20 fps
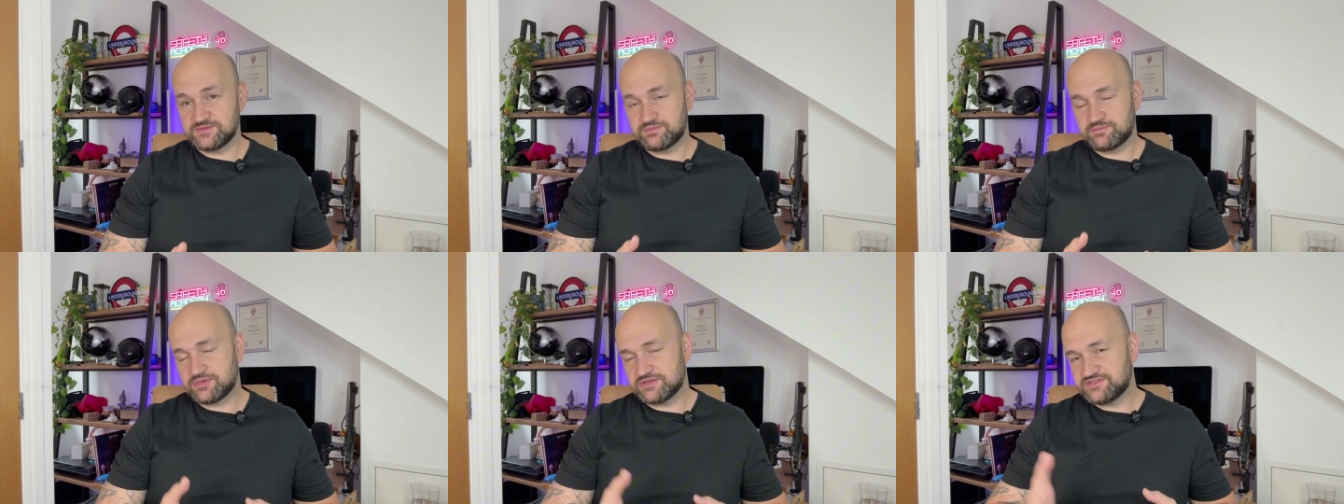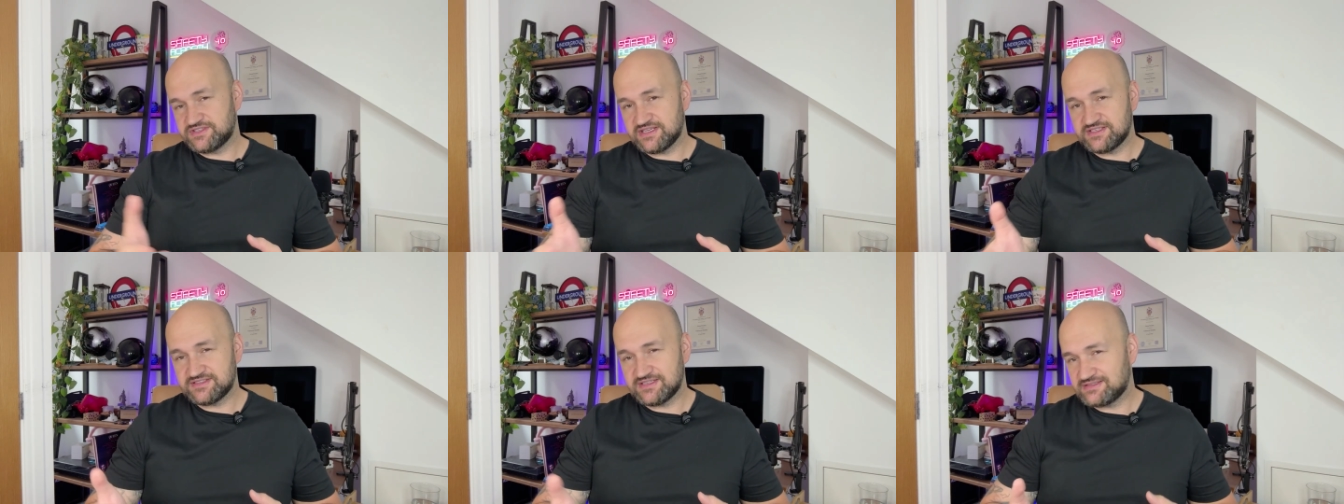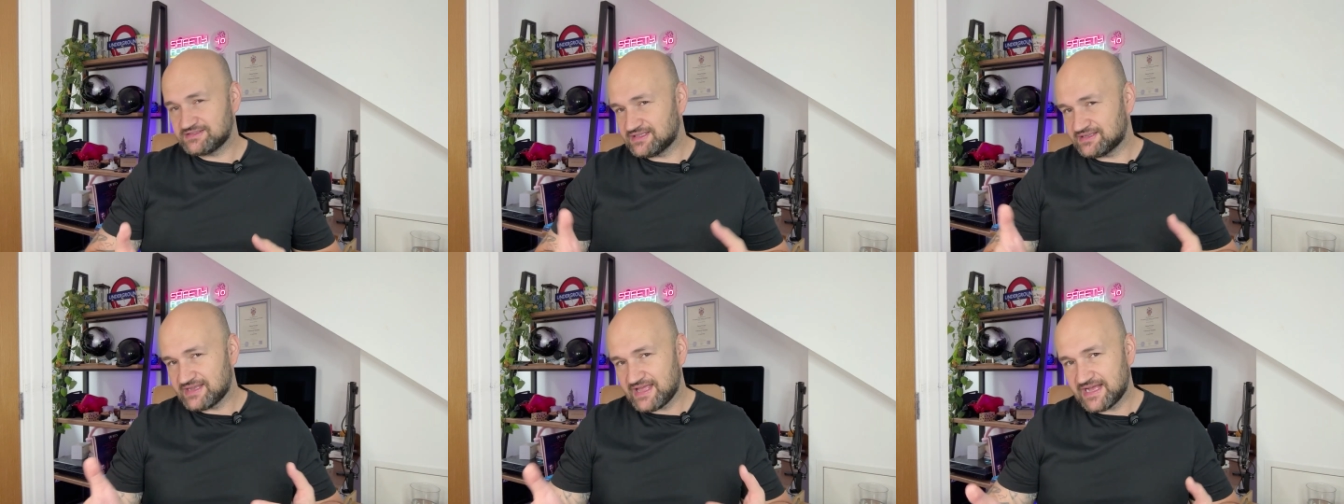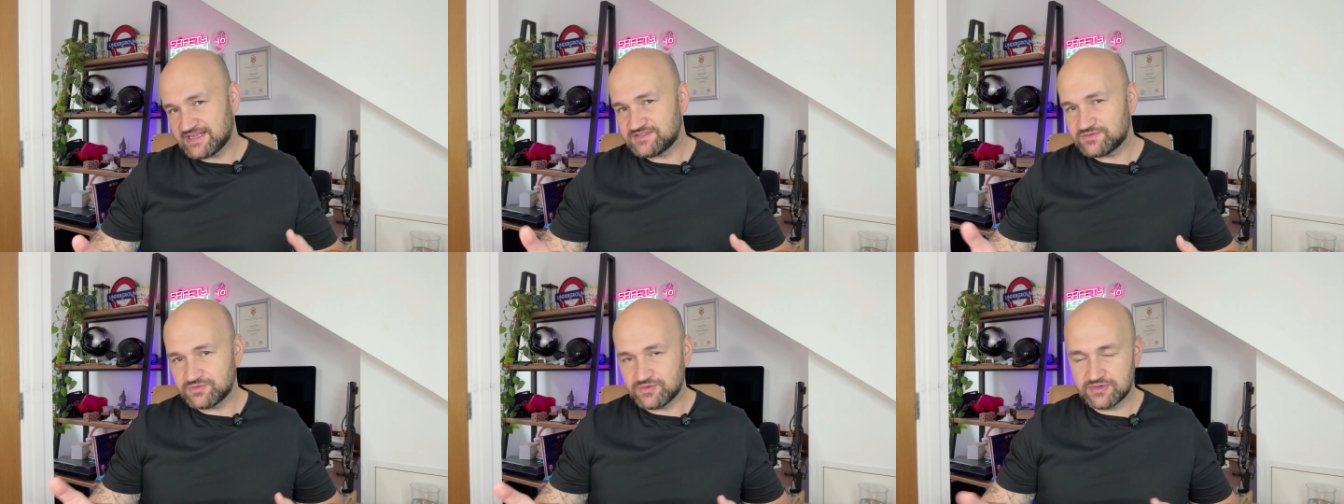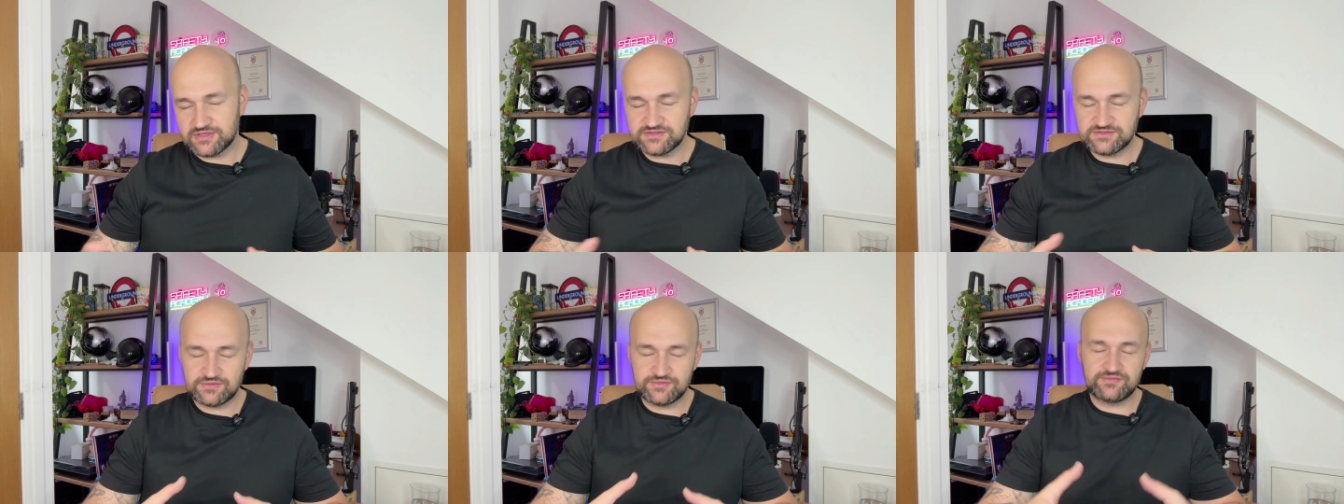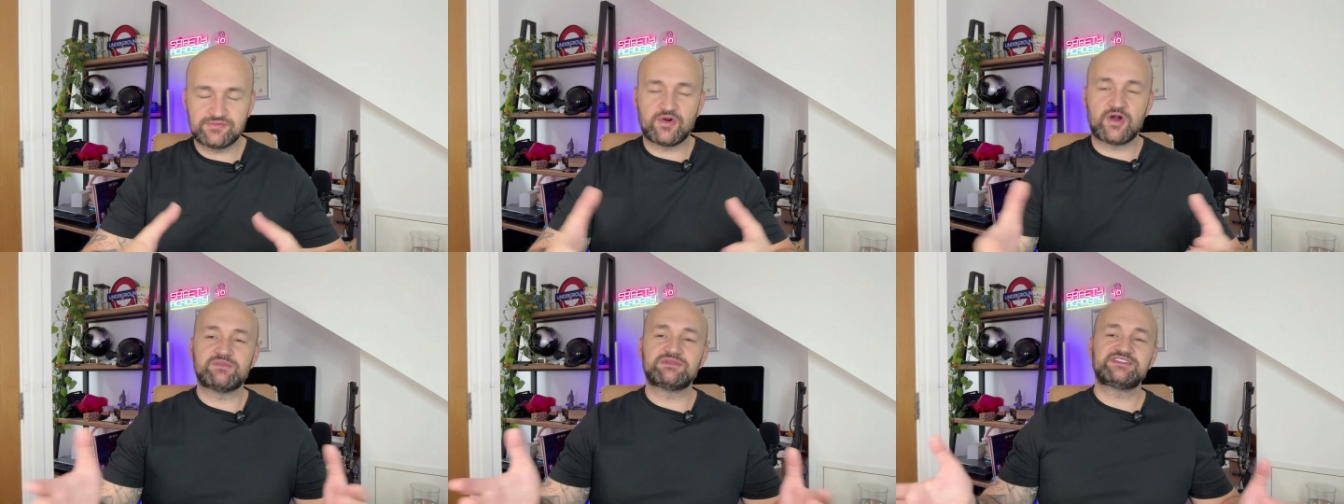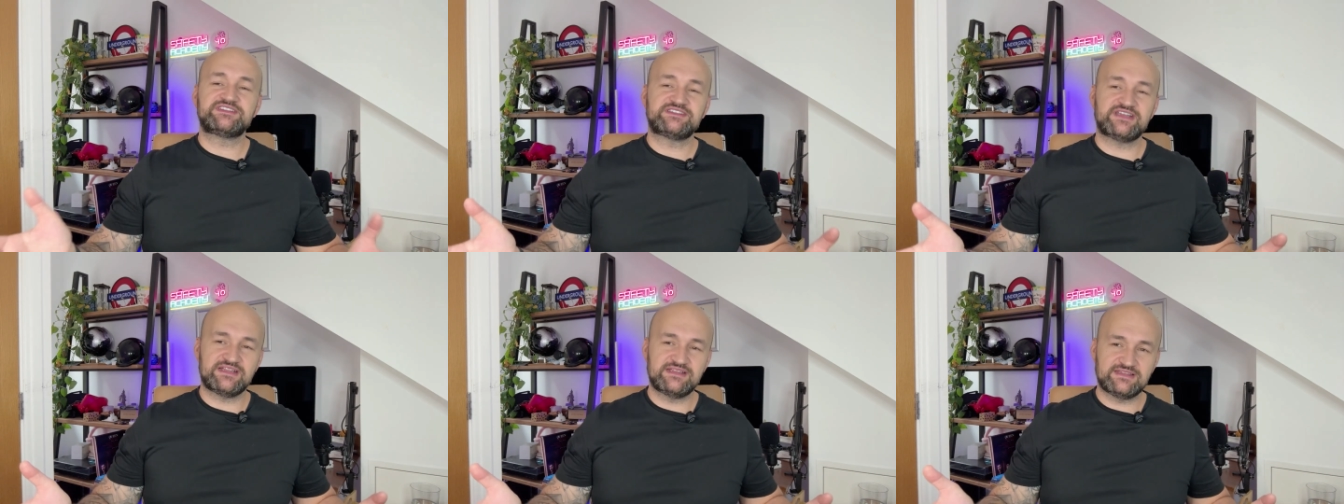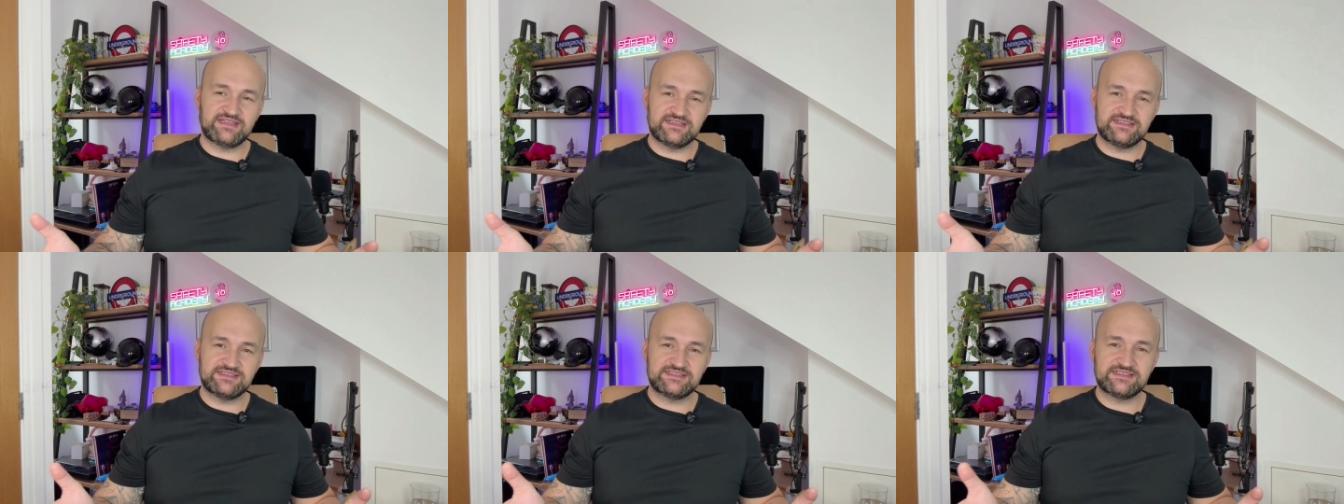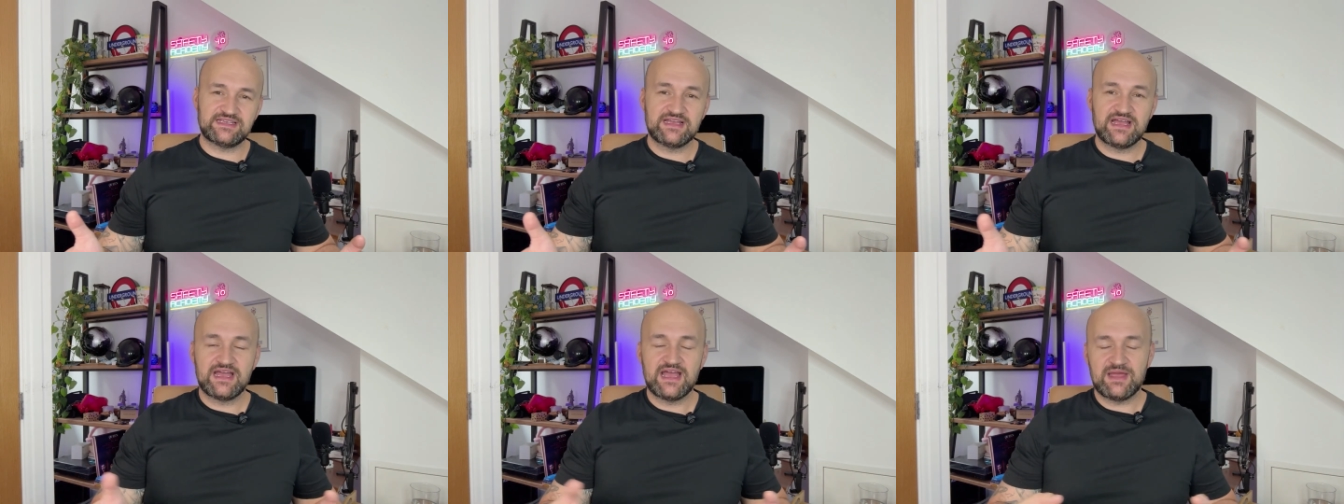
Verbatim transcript: predicting the next words to form a sentence